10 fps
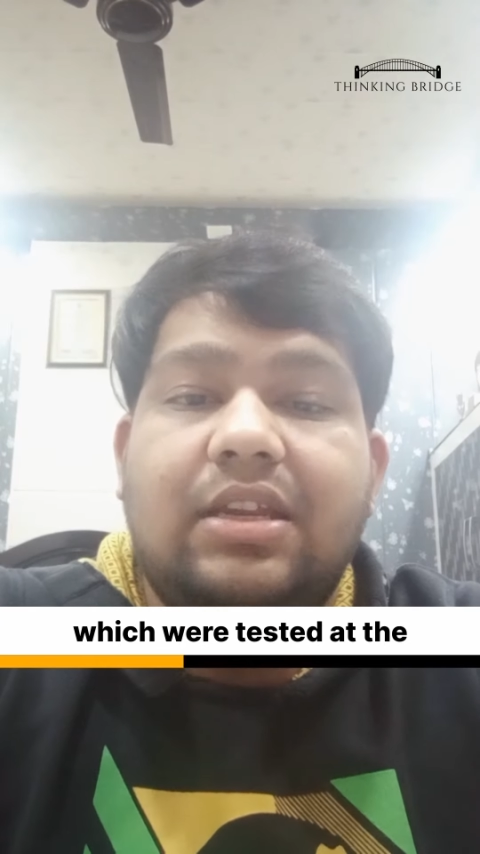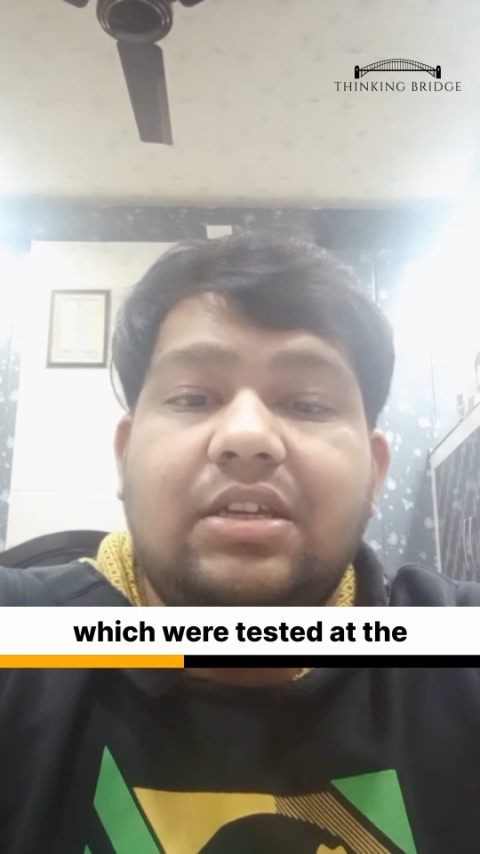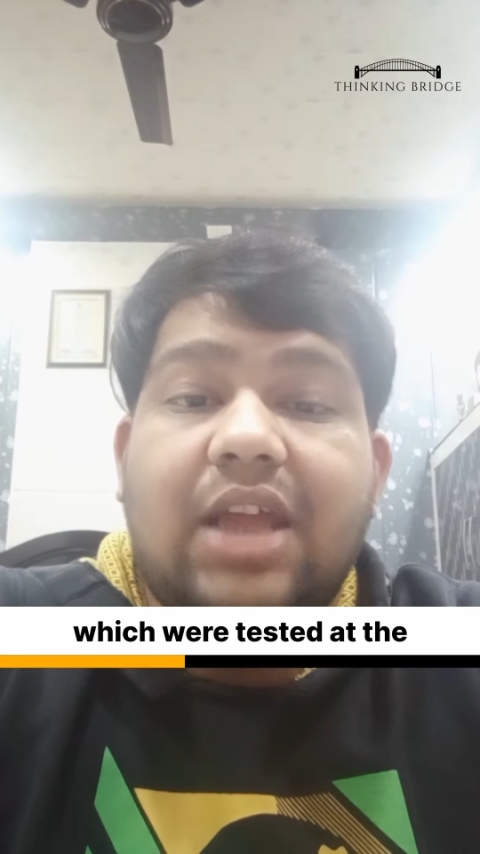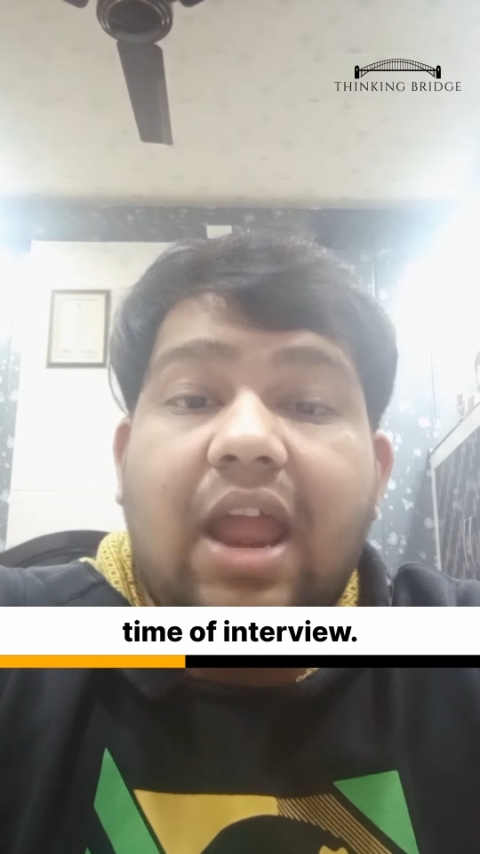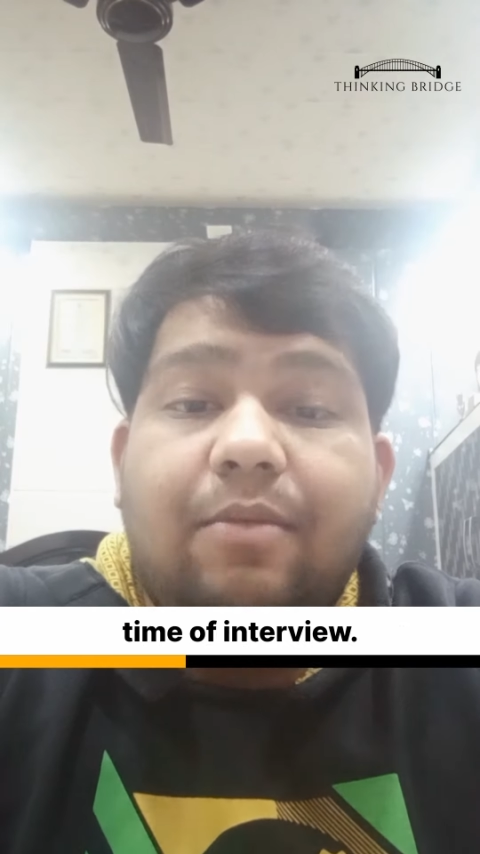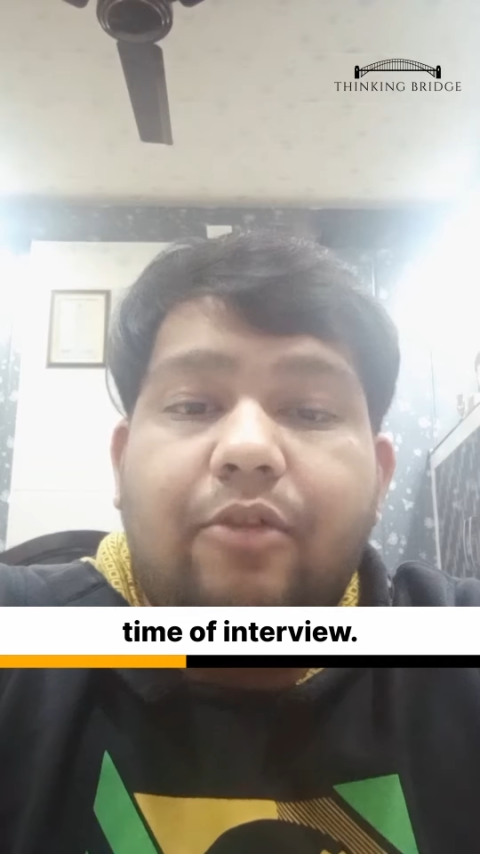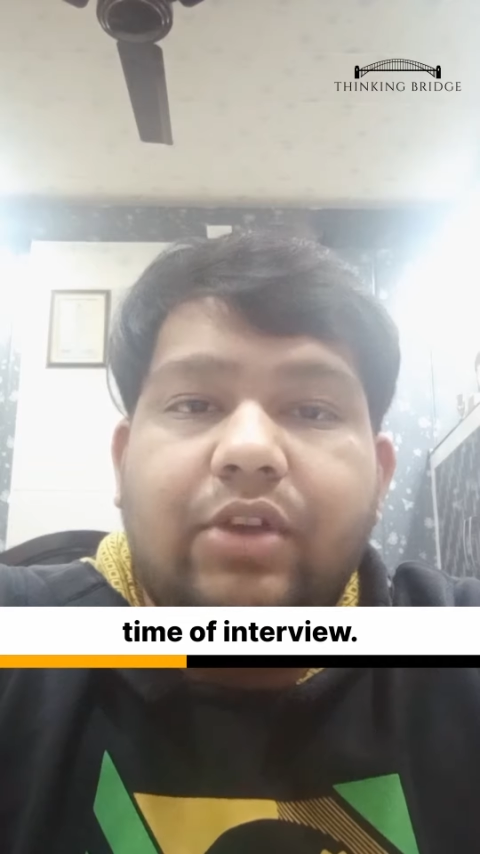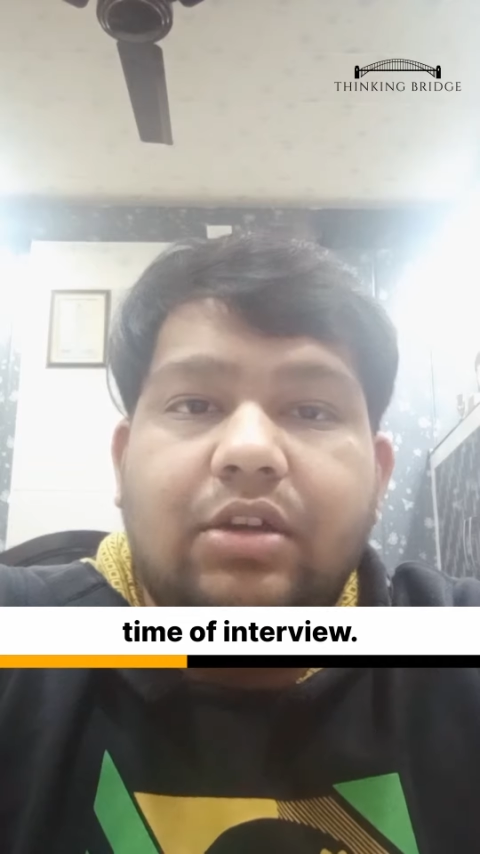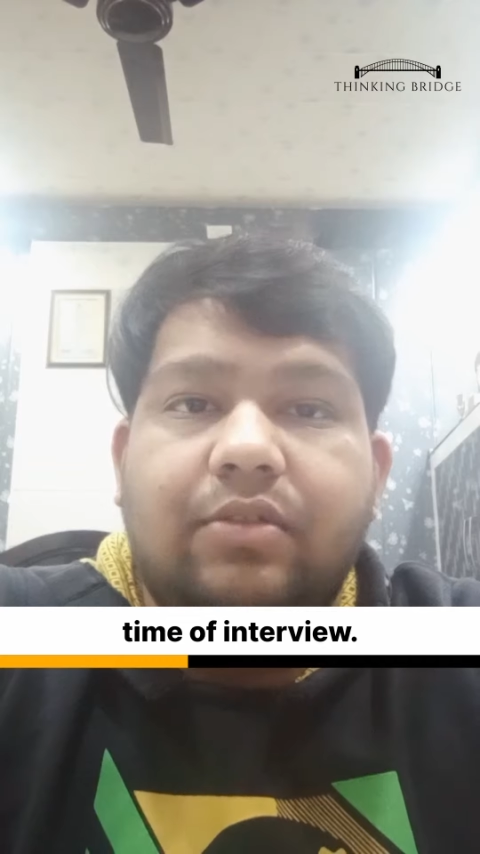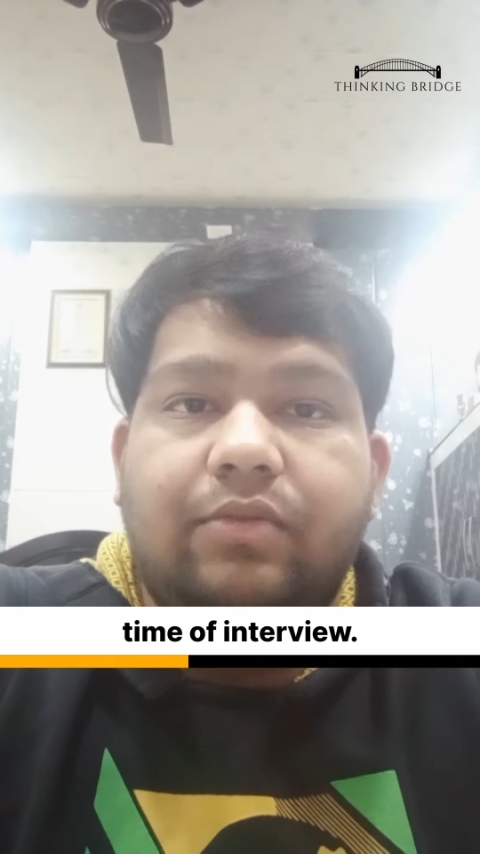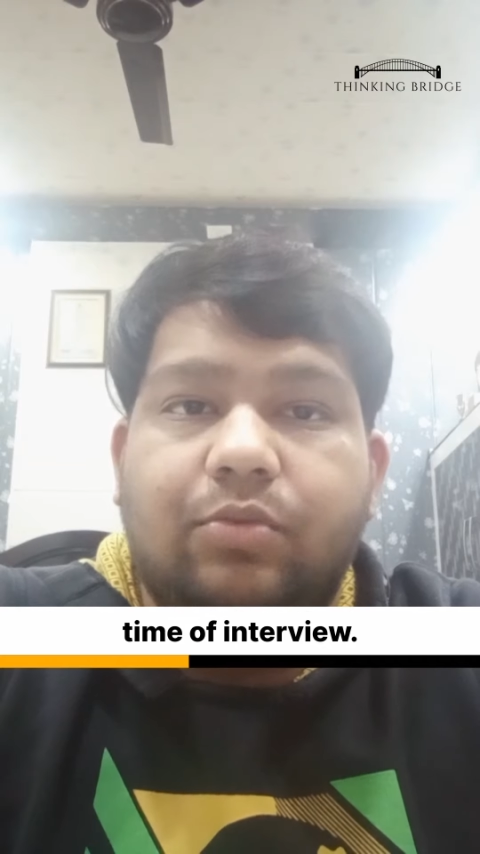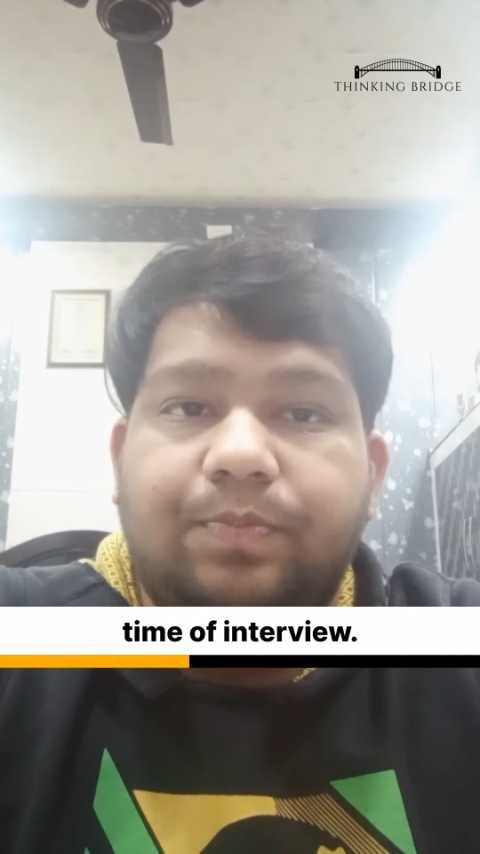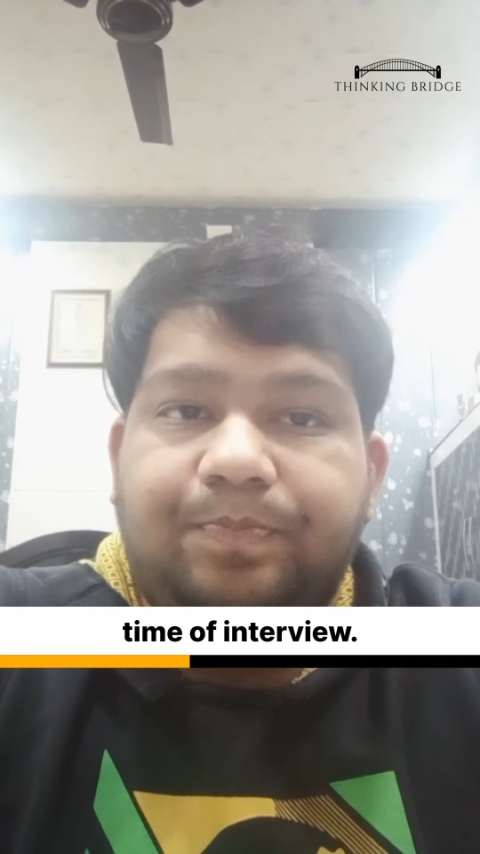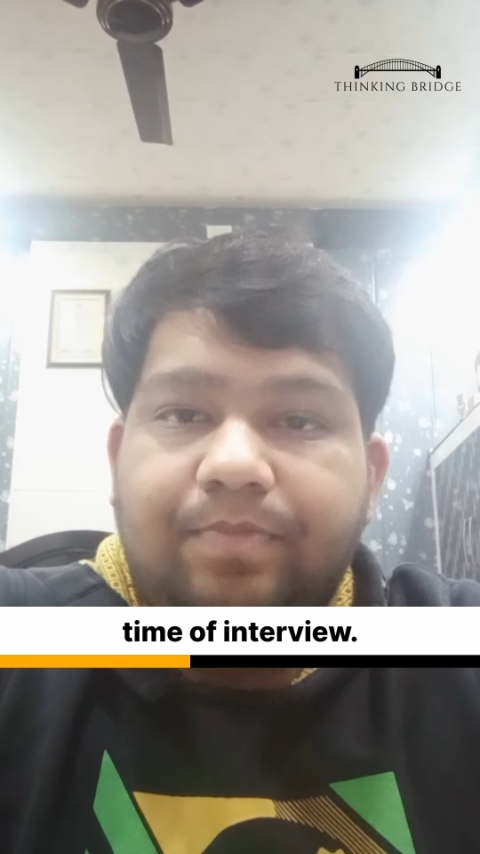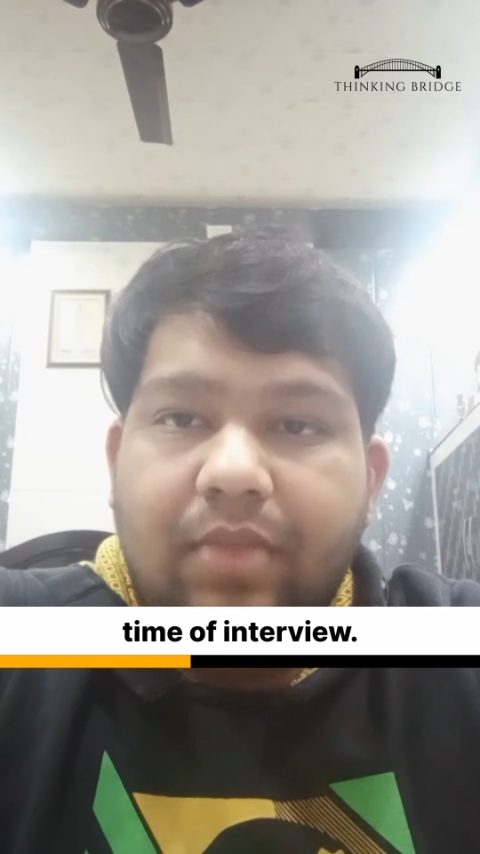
at the time of interview.